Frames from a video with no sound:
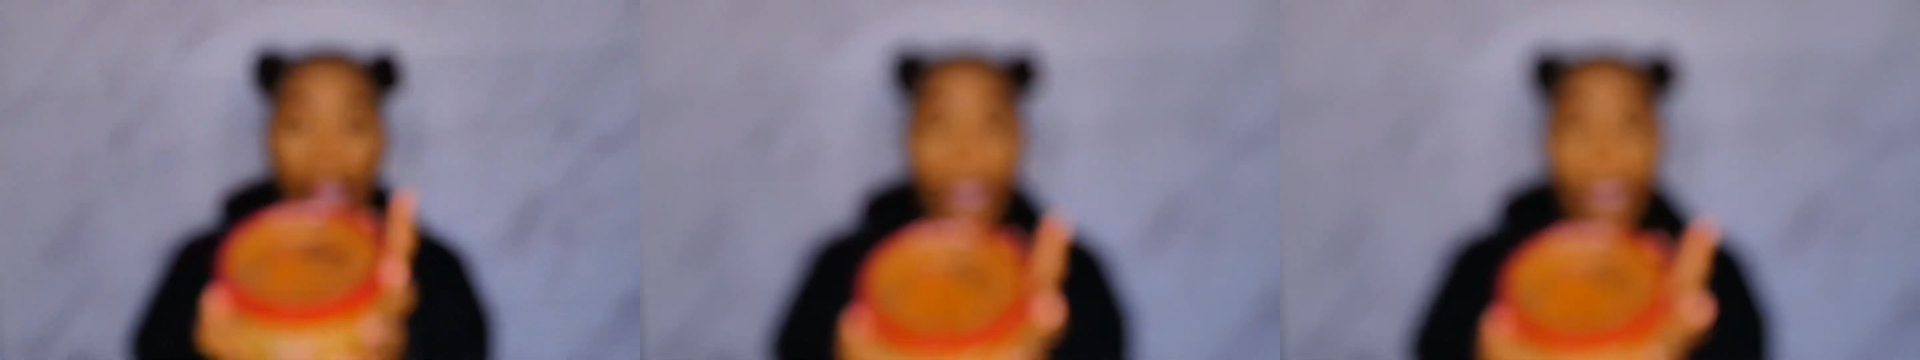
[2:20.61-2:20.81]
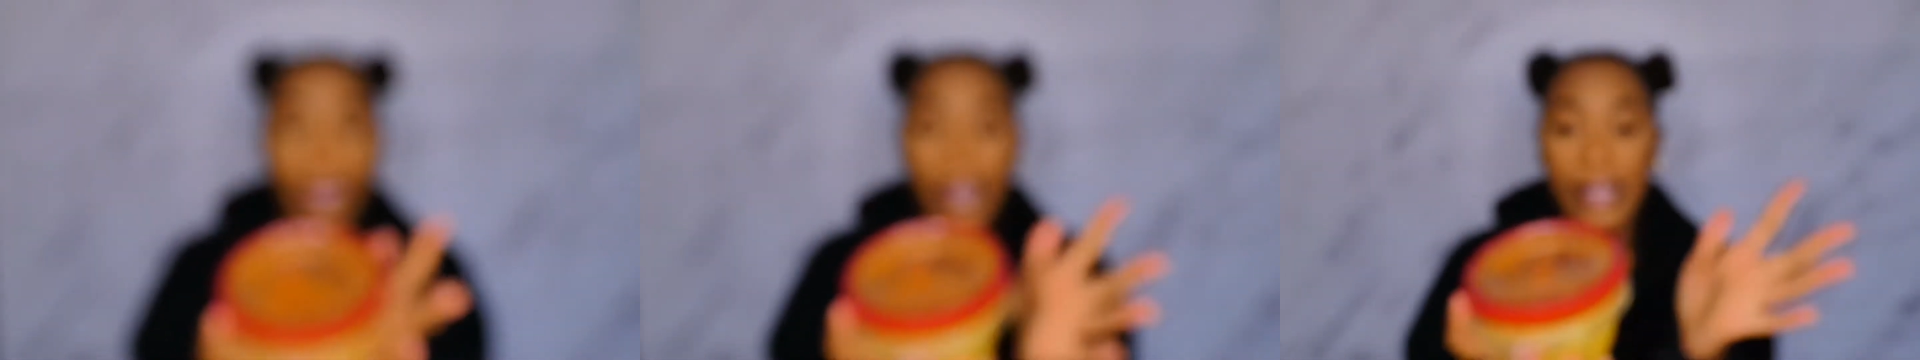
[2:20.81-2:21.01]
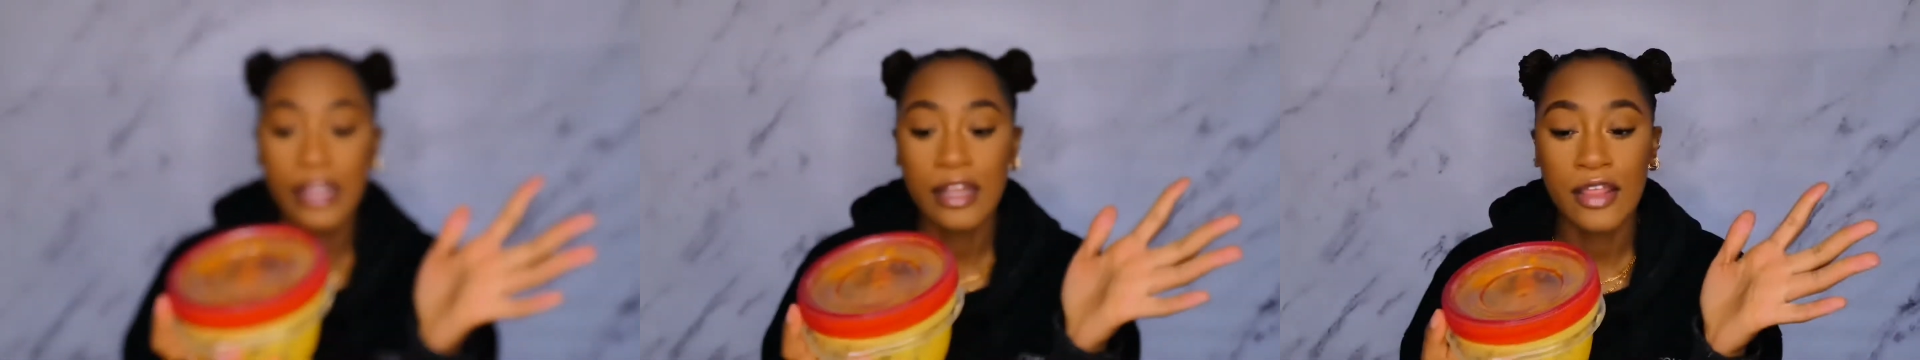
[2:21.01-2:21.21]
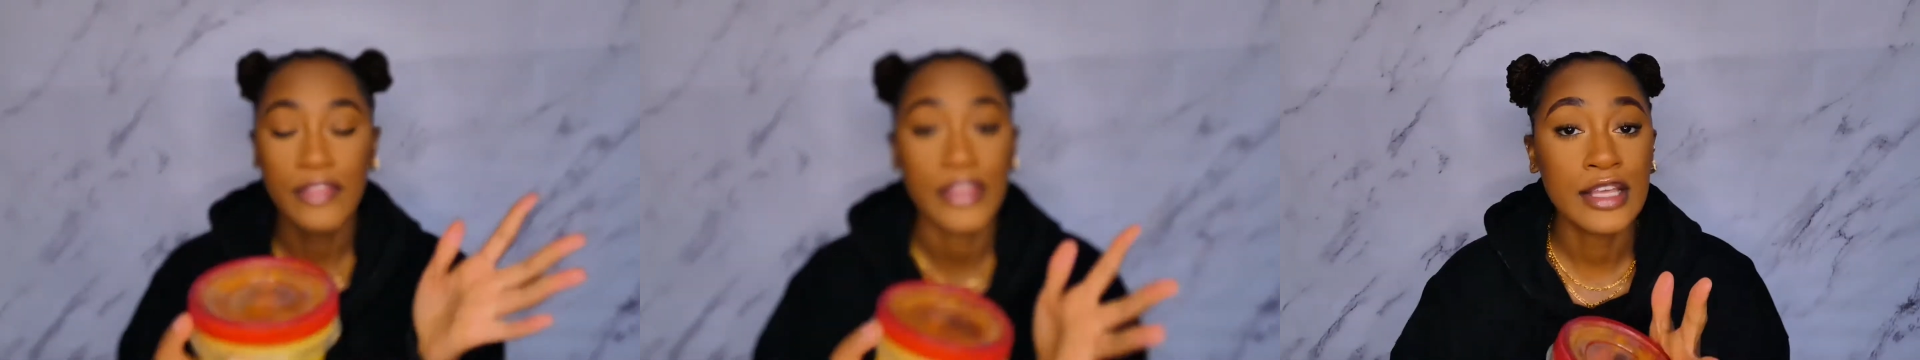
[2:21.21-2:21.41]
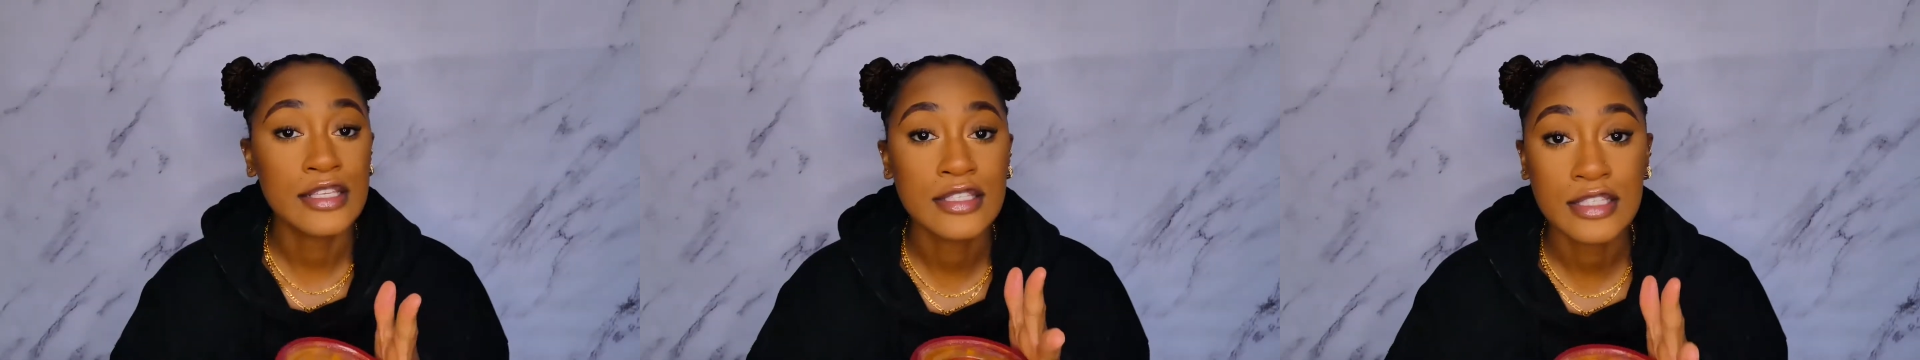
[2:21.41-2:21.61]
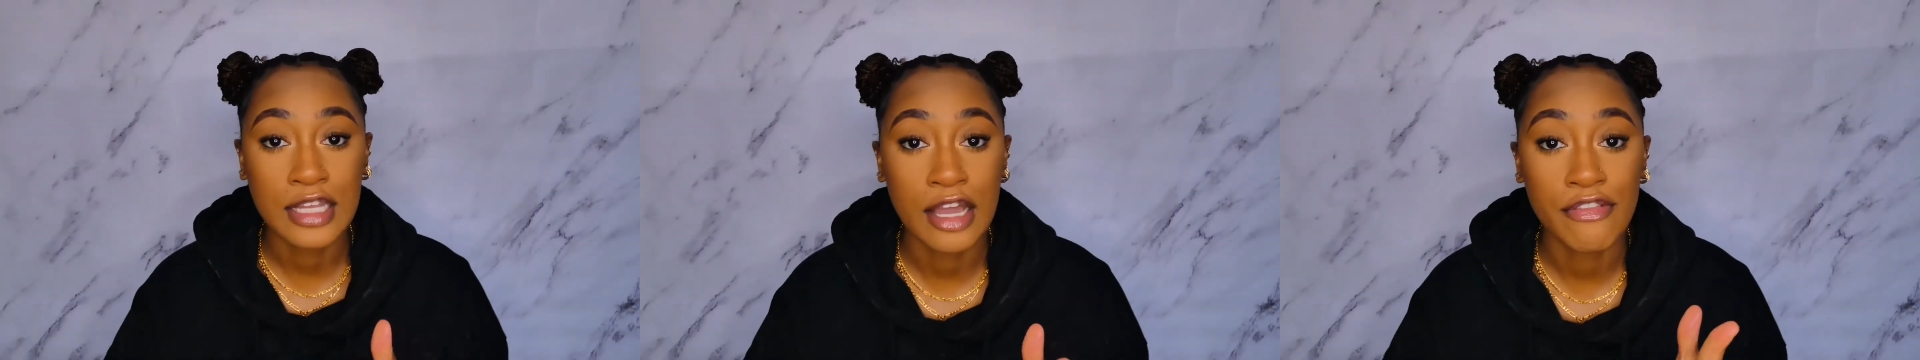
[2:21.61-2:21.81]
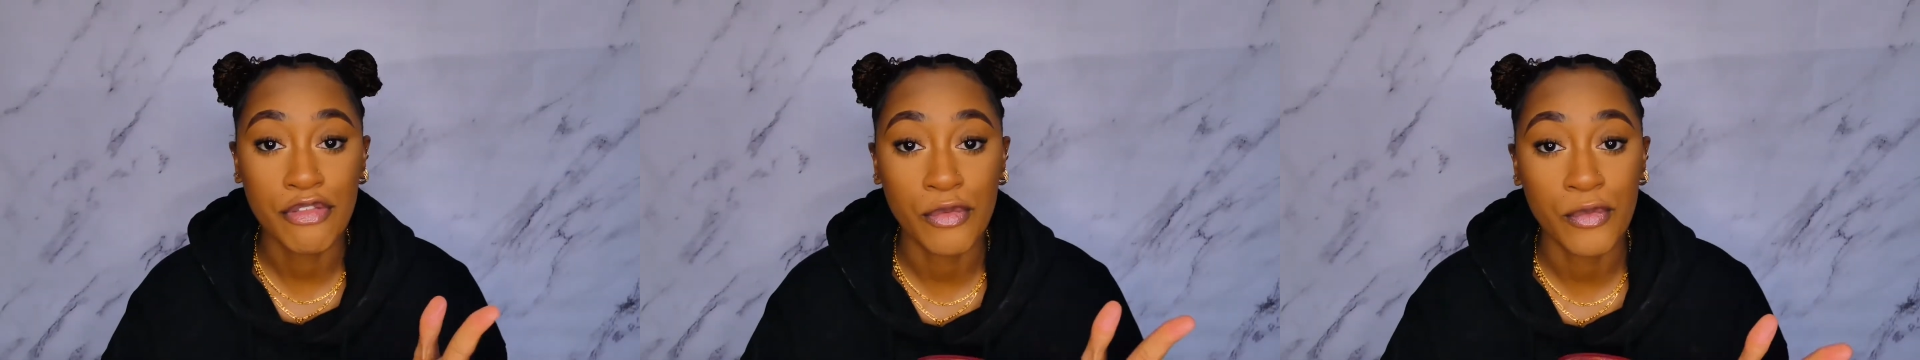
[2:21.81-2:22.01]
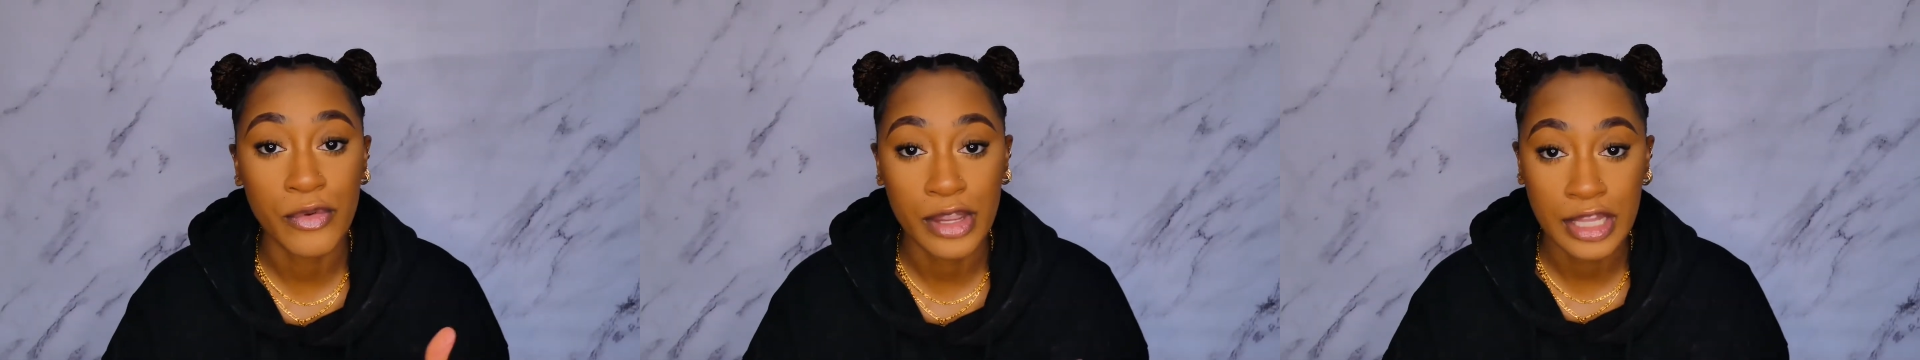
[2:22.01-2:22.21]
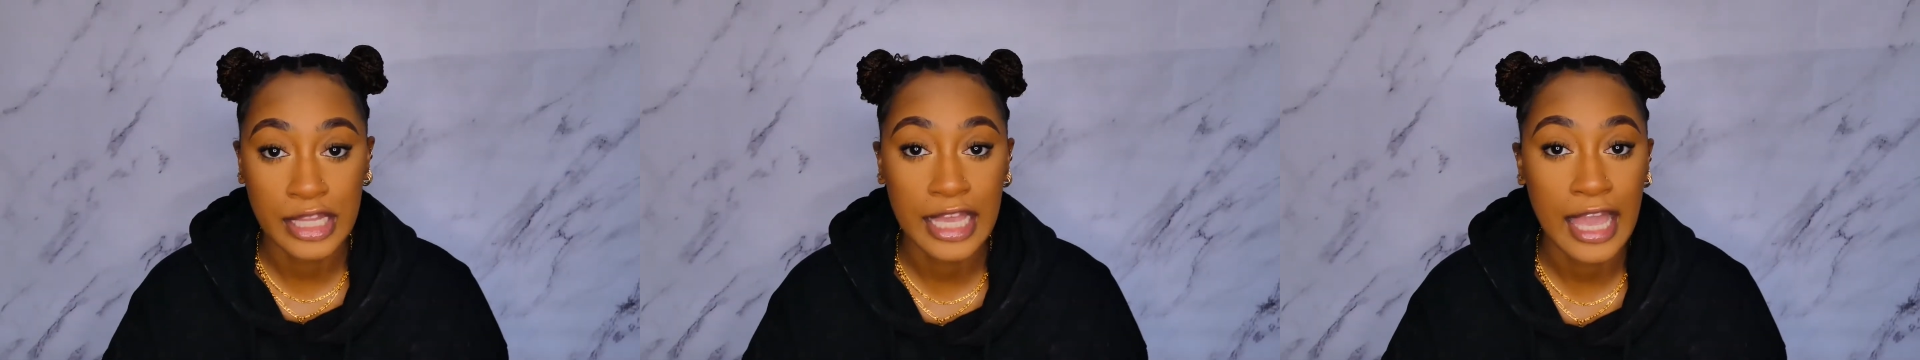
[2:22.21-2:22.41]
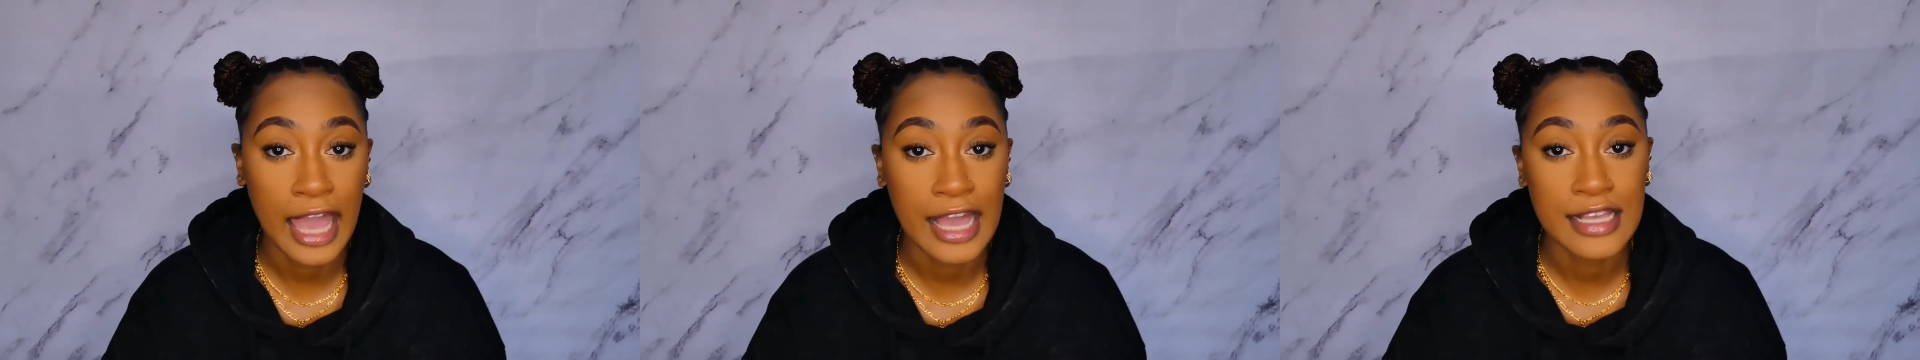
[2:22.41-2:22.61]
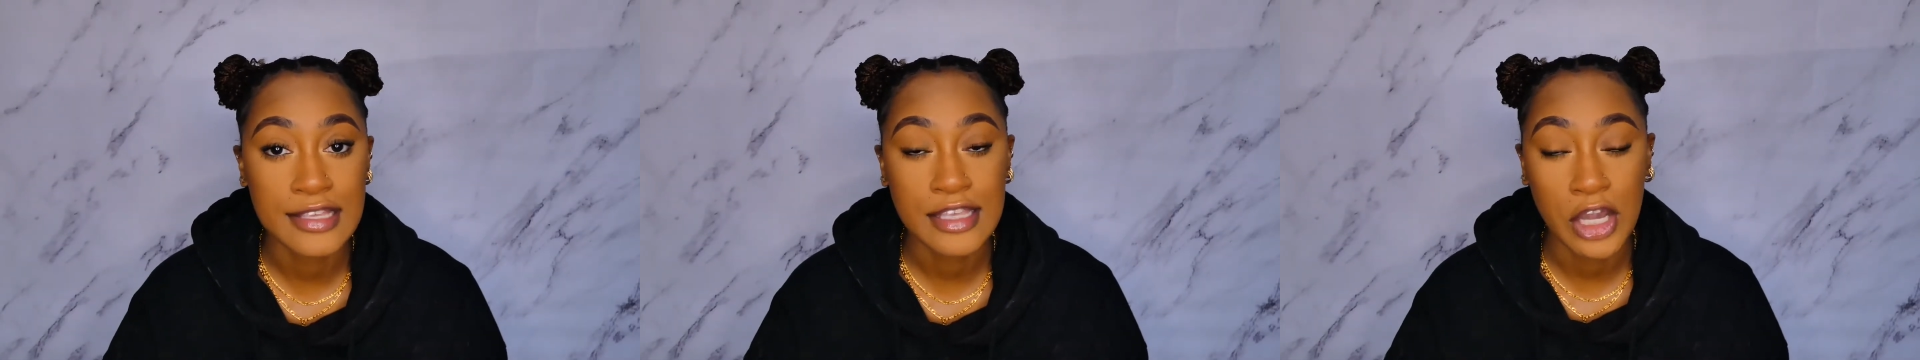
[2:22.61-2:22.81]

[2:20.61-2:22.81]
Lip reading: and this stuff really has